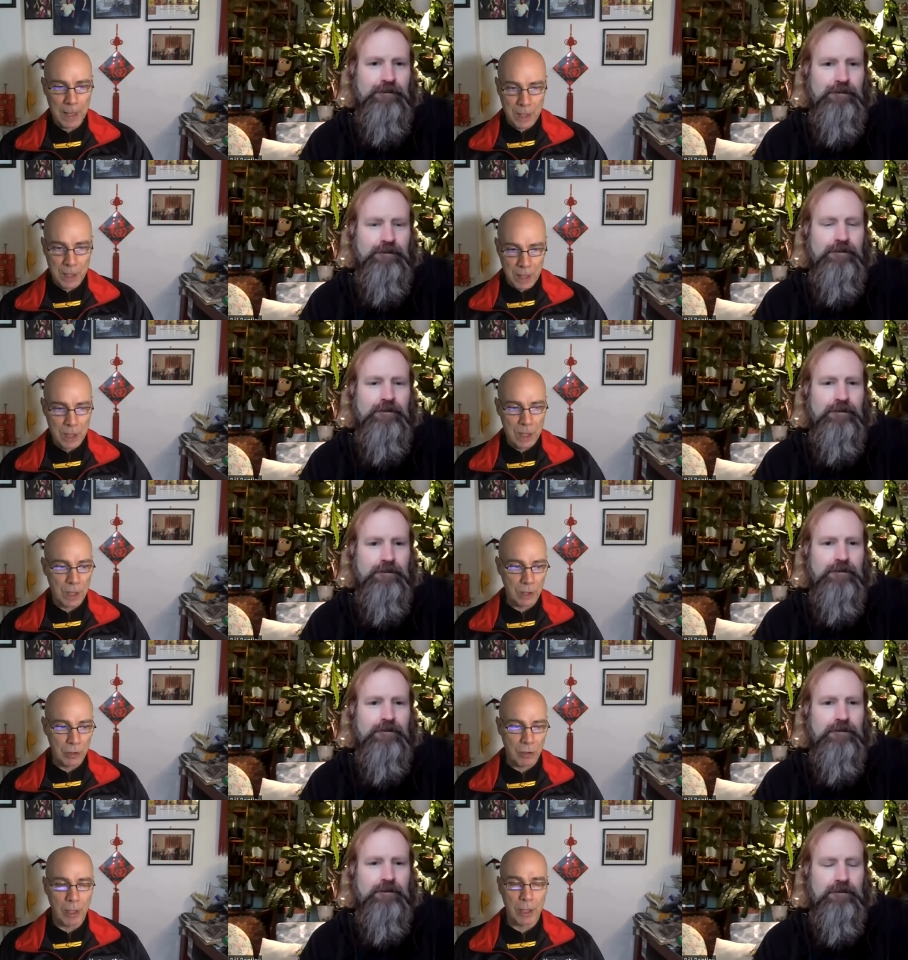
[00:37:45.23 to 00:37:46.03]
Speaker 1: teaching,
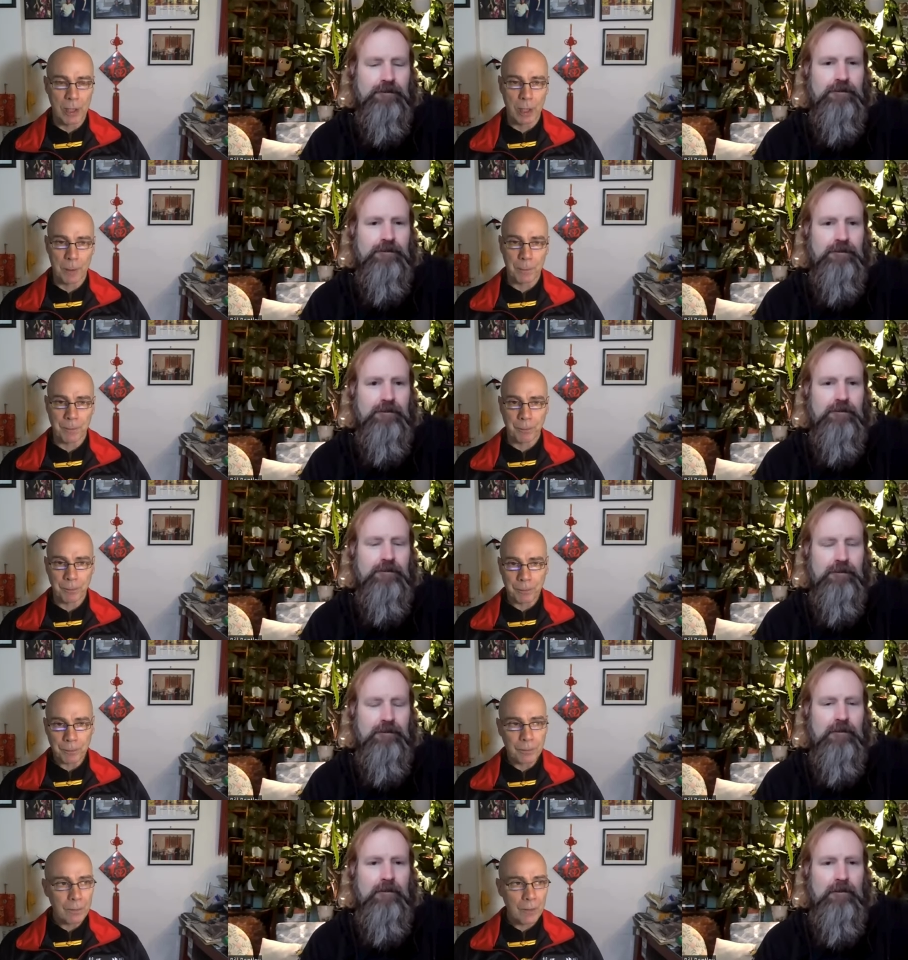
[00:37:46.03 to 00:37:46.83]
training,
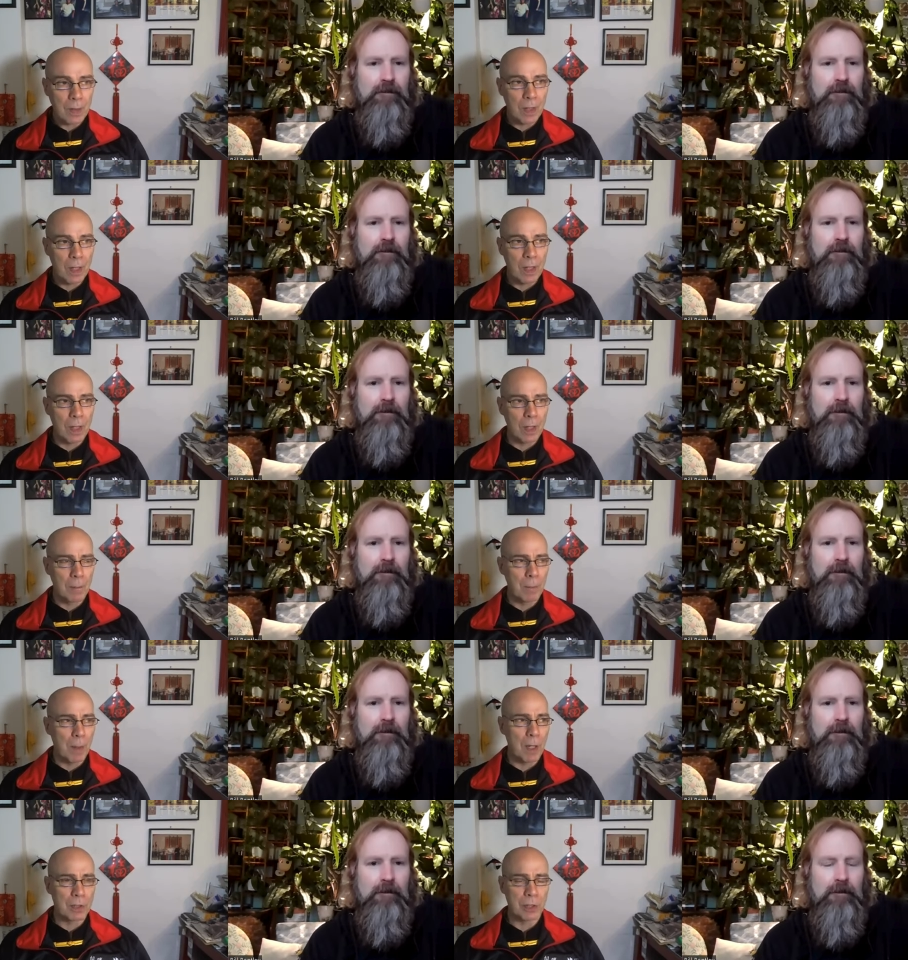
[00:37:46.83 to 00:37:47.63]
um,
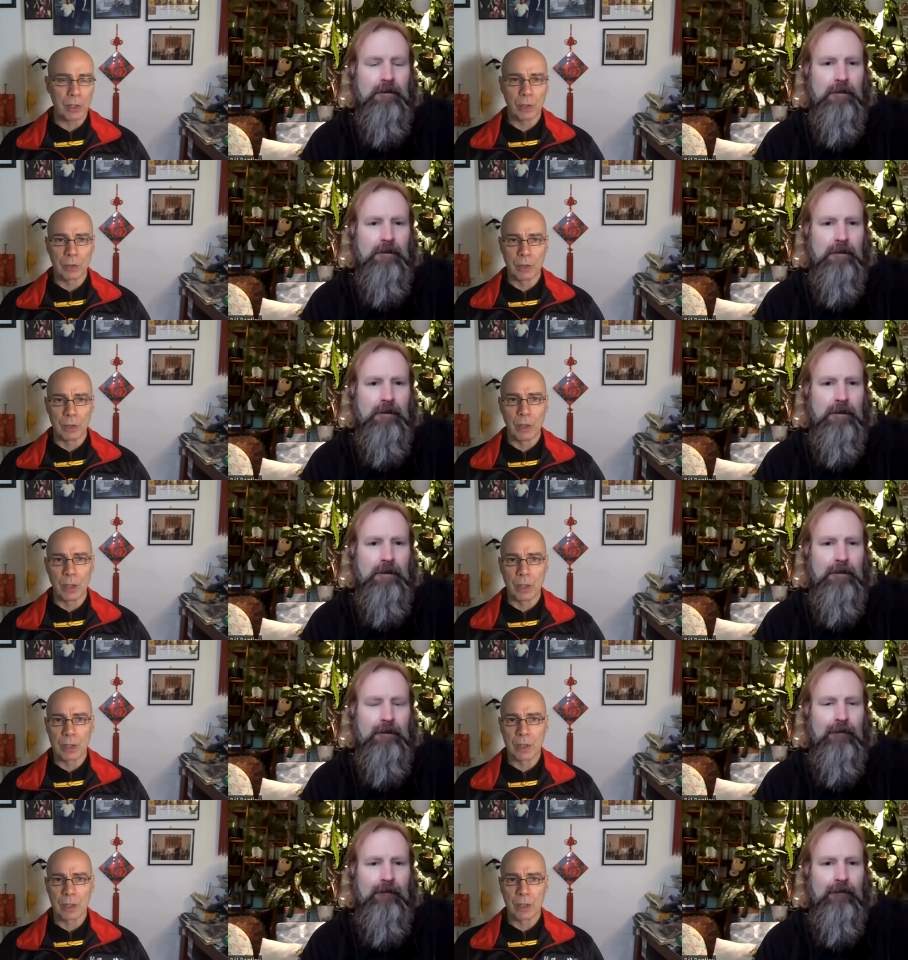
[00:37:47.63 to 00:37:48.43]
passing on the
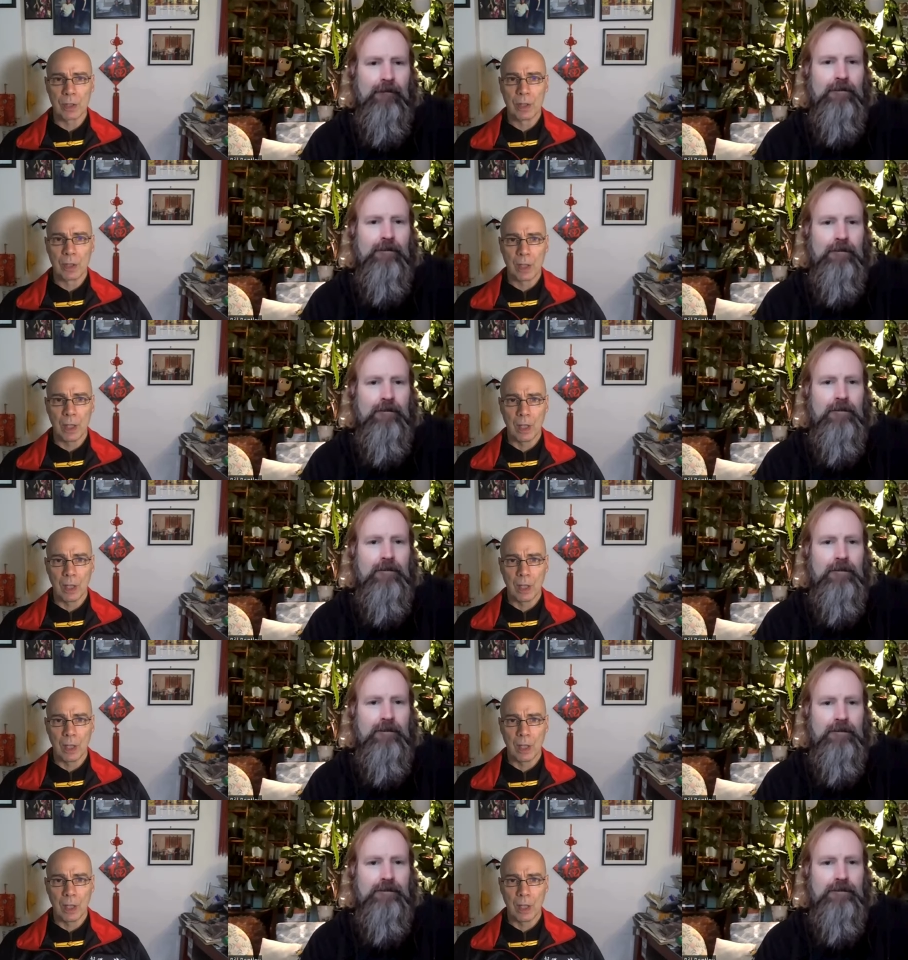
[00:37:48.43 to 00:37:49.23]
knowledge, uh,
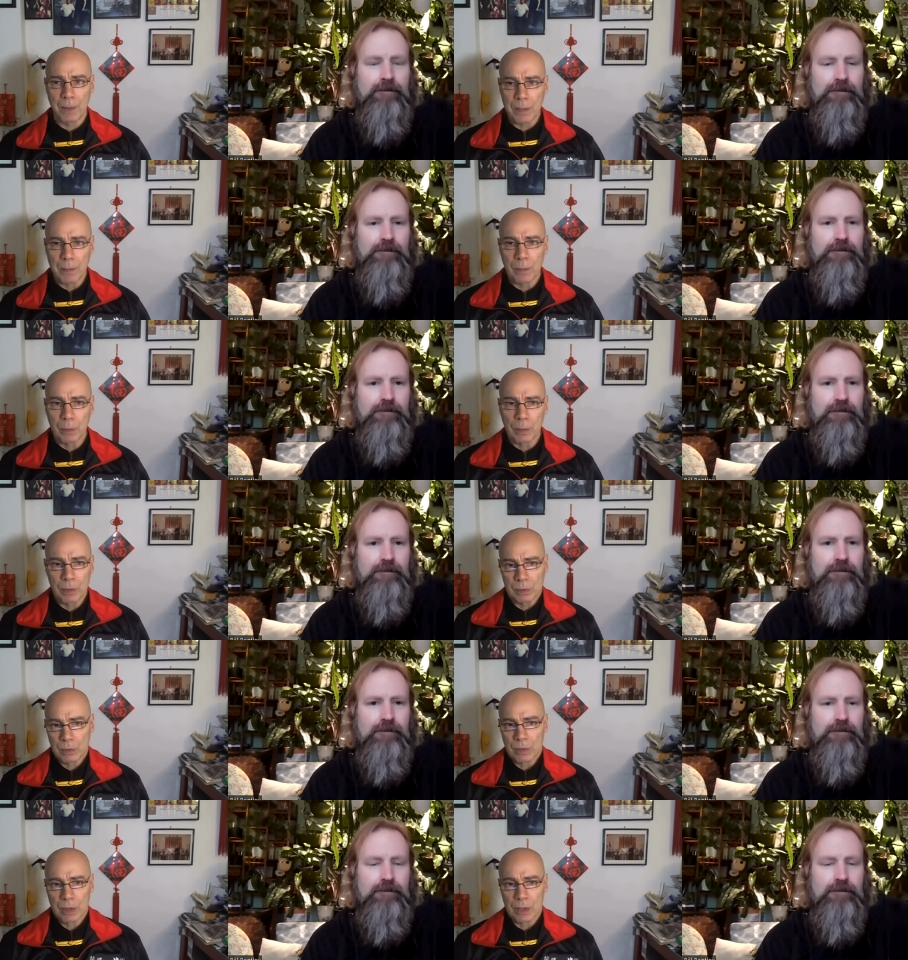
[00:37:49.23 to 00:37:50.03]
and people will
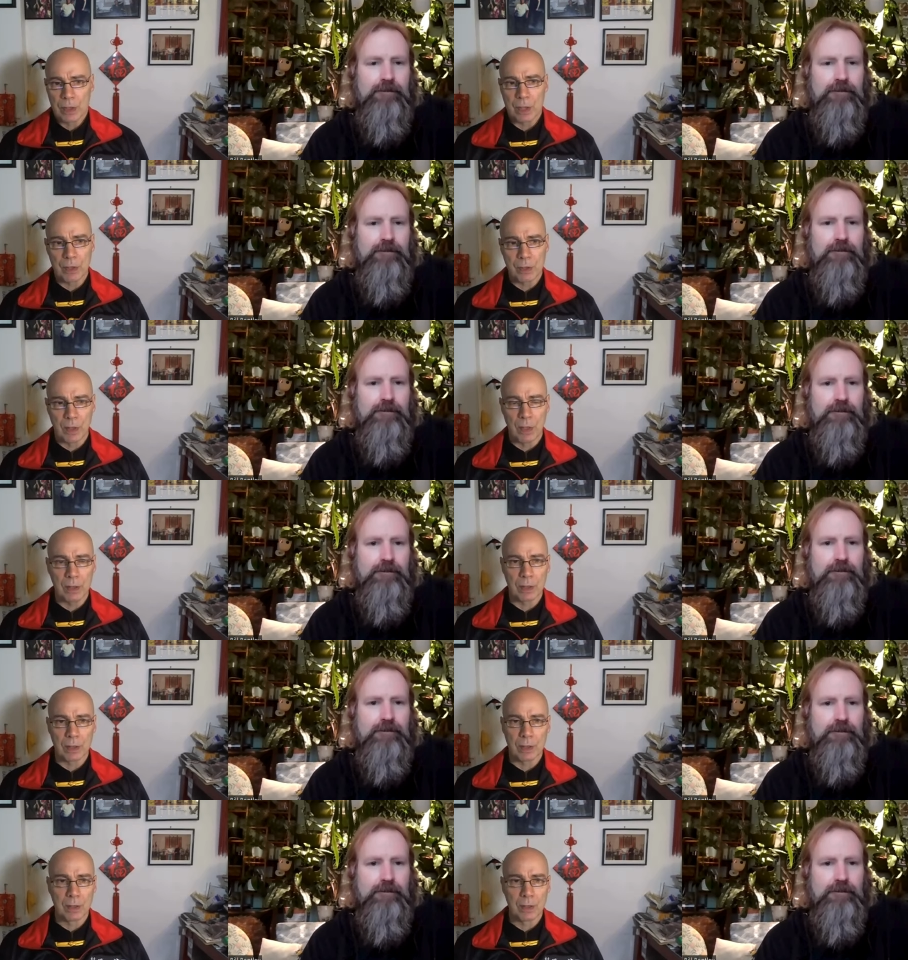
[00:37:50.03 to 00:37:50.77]
continue learning,